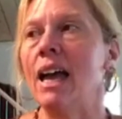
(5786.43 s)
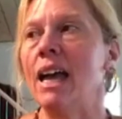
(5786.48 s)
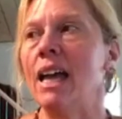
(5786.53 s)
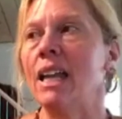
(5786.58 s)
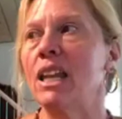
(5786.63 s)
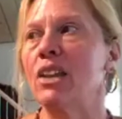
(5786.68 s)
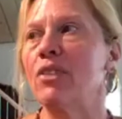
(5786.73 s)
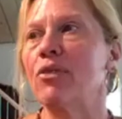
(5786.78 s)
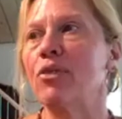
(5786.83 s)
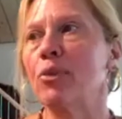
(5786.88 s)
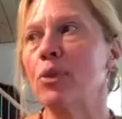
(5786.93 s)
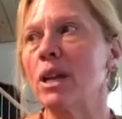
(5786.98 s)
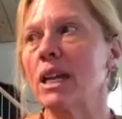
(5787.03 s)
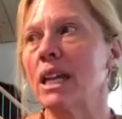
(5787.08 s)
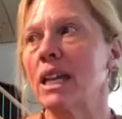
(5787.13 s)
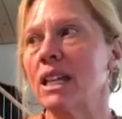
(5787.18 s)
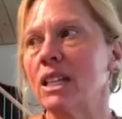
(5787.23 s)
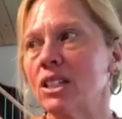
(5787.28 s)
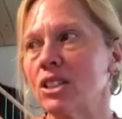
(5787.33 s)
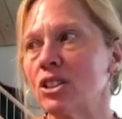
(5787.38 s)
And if we
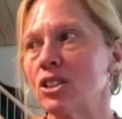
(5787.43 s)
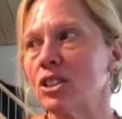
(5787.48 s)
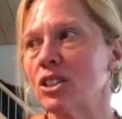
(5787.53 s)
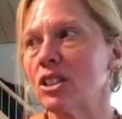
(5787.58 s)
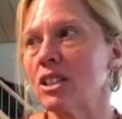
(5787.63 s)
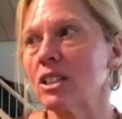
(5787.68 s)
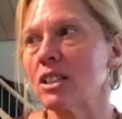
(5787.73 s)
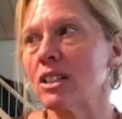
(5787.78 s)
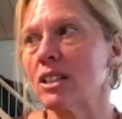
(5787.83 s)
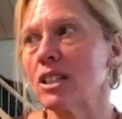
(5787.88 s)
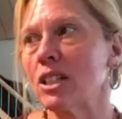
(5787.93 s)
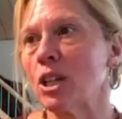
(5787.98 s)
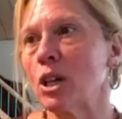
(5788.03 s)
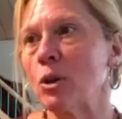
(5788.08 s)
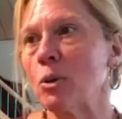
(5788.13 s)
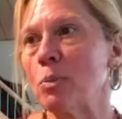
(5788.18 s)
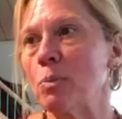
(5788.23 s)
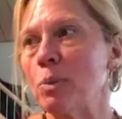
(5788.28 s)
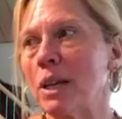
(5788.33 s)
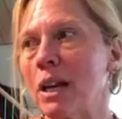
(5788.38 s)
can, you
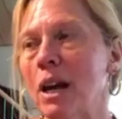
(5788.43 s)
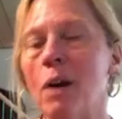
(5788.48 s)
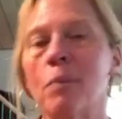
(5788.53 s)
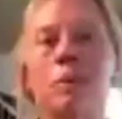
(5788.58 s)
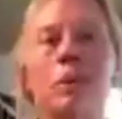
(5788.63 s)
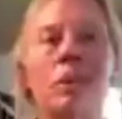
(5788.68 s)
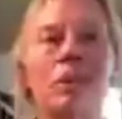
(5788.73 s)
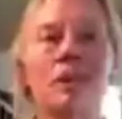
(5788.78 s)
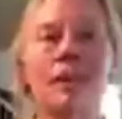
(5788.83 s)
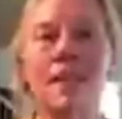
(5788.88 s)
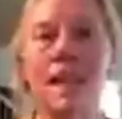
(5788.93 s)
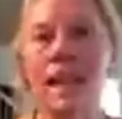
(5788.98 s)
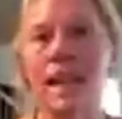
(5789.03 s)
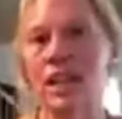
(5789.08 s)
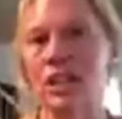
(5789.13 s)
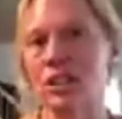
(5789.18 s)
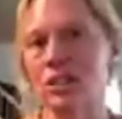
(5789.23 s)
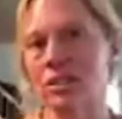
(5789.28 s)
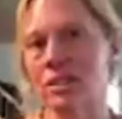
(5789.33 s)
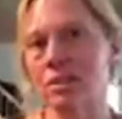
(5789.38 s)
know, become
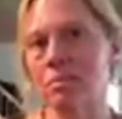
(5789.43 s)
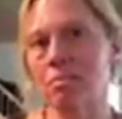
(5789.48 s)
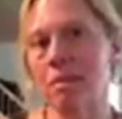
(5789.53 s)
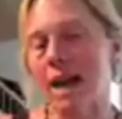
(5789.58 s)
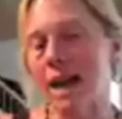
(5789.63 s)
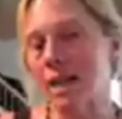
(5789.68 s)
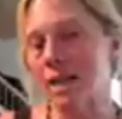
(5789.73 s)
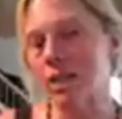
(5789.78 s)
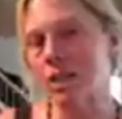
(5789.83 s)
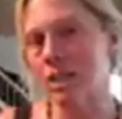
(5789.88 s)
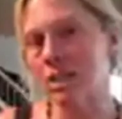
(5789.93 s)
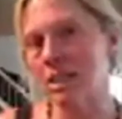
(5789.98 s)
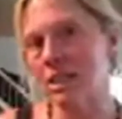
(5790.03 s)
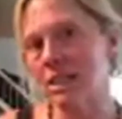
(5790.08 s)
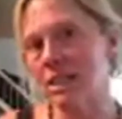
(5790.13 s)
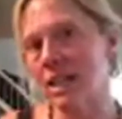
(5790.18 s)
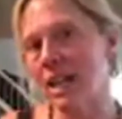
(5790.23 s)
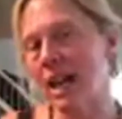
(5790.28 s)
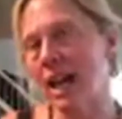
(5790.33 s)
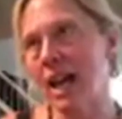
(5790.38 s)
contagious,
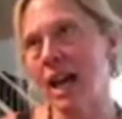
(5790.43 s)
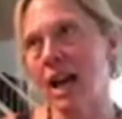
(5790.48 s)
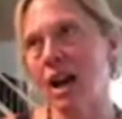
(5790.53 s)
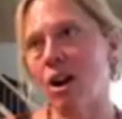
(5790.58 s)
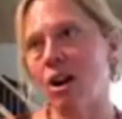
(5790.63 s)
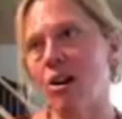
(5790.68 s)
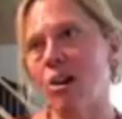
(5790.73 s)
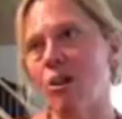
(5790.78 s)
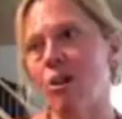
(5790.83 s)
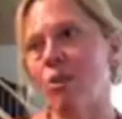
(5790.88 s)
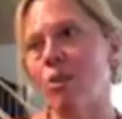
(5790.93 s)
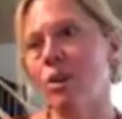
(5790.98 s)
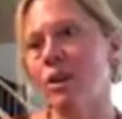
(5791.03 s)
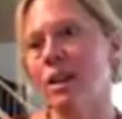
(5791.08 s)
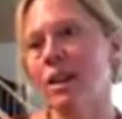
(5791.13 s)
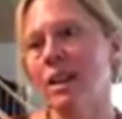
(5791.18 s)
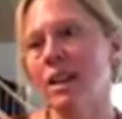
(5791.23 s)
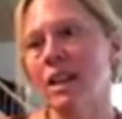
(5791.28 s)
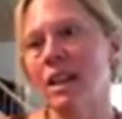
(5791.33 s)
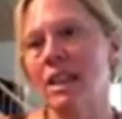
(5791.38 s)
imagine how
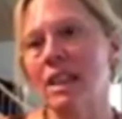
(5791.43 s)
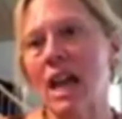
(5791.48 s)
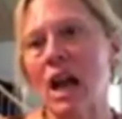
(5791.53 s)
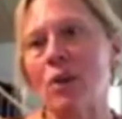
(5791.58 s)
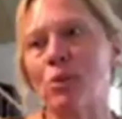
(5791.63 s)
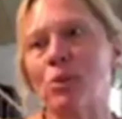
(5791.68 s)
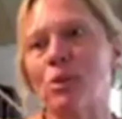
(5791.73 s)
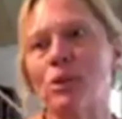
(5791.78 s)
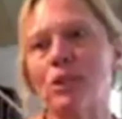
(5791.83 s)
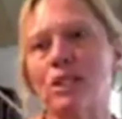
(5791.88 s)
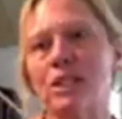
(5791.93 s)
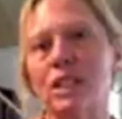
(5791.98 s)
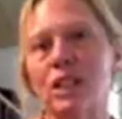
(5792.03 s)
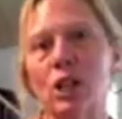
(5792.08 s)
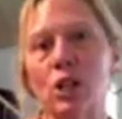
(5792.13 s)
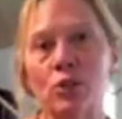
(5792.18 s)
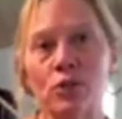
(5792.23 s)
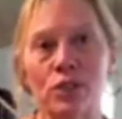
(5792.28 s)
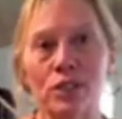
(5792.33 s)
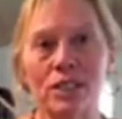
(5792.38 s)
that will
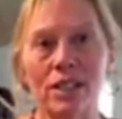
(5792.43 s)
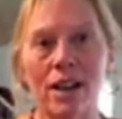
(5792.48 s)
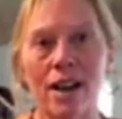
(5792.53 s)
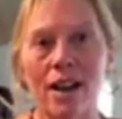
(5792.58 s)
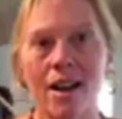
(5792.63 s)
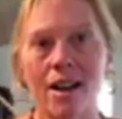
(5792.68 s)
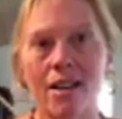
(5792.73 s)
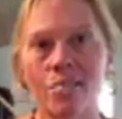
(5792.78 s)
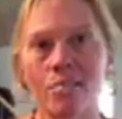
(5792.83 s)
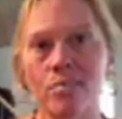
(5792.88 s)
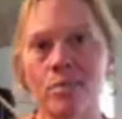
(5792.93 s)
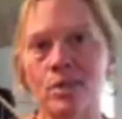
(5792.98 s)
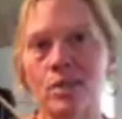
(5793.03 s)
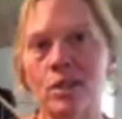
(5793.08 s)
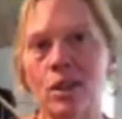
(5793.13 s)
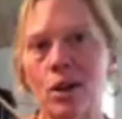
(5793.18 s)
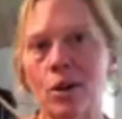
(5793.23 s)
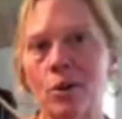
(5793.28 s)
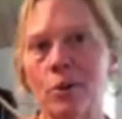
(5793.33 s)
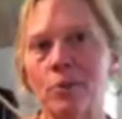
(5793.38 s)
look over time.
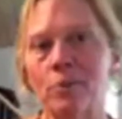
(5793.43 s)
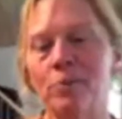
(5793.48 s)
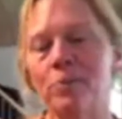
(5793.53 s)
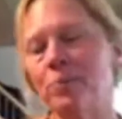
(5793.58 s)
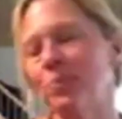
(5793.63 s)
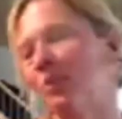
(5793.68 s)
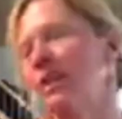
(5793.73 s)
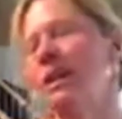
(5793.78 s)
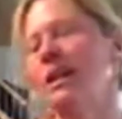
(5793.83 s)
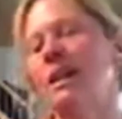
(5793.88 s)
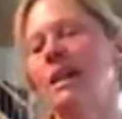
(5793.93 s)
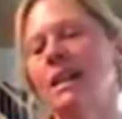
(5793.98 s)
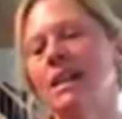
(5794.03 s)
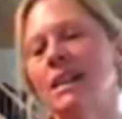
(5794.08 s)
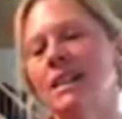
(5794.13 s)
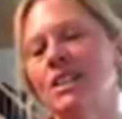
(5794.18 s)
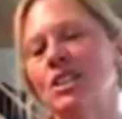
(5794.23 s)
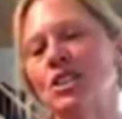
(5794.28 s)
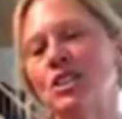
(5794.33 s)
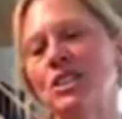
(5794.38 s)
So
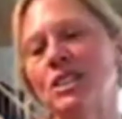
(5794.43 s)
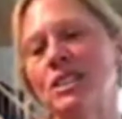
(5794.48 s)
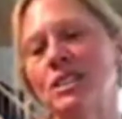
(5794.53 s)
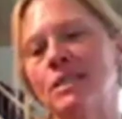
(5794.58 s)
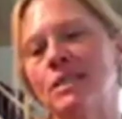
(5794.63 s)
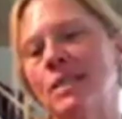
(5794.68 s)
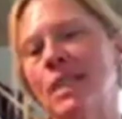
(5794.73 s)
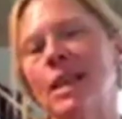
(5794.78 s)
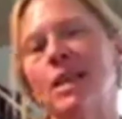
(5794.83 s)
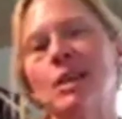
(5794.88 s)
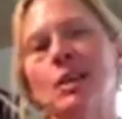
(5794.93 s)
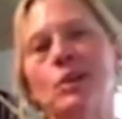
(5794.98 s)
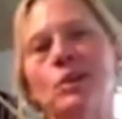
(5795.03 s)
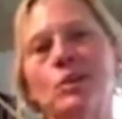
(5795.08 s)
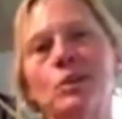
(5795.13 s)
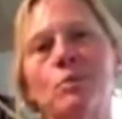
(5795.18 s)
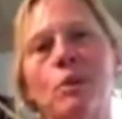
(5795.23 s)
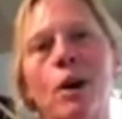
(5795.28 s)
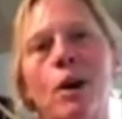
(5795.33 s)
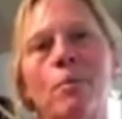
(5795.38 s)
just take
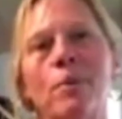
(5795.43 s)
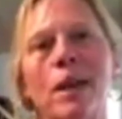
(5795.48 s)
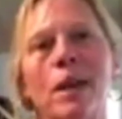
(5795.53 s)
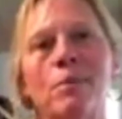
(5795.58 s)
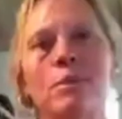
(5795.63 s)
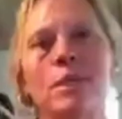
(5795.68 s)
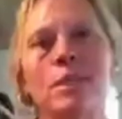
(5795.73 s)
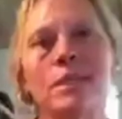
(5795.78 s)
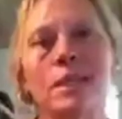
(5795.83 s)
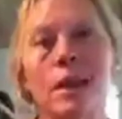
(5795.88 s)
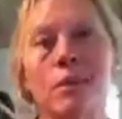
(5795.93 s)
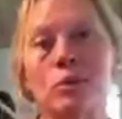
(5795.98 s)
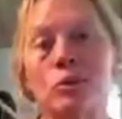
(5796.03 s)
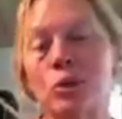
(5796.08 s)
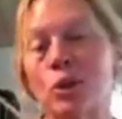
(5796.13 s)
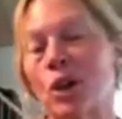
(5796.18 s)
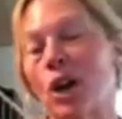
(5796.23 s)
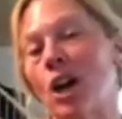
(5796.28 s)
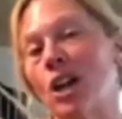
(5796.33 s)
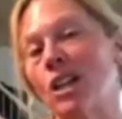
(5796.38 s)
those small baby
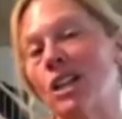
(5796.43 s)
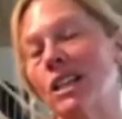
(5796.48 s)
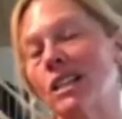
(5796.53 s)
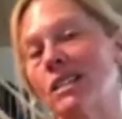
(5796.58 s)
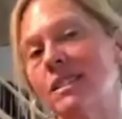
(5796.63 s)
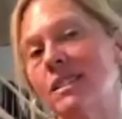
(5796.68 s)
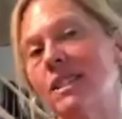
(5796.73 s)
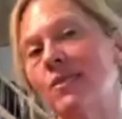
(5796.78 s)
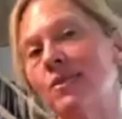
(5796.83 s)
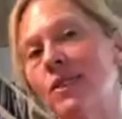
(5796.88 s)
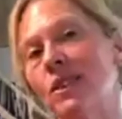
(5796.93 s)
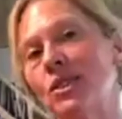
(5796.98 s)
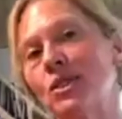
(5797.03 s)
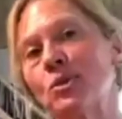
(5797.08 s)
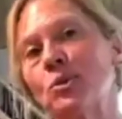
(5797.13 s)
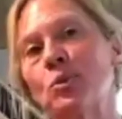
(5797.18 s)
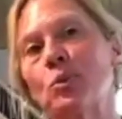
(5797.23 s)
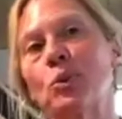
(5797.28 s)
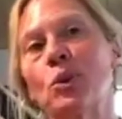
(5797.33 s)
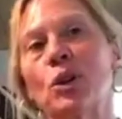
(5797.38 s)
steps, regardless if
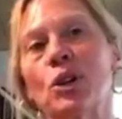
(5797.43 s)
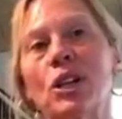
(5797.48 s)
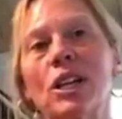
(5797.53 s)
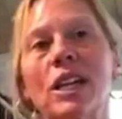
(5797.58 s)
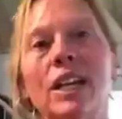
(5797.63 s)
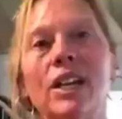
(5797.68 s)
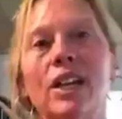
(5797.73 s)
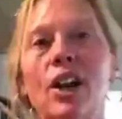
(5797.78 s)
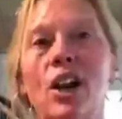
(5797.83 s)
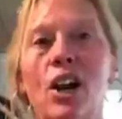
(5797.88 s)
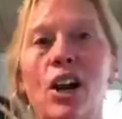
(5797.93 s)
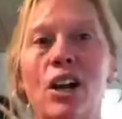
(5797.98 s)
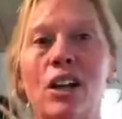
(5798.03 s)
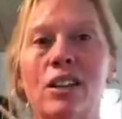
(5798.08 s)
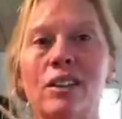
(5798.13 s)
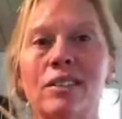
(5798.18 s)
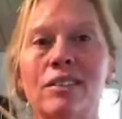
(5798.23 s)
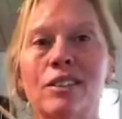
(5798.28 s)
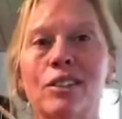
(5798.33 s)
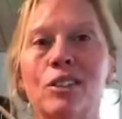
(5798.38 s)
it's working on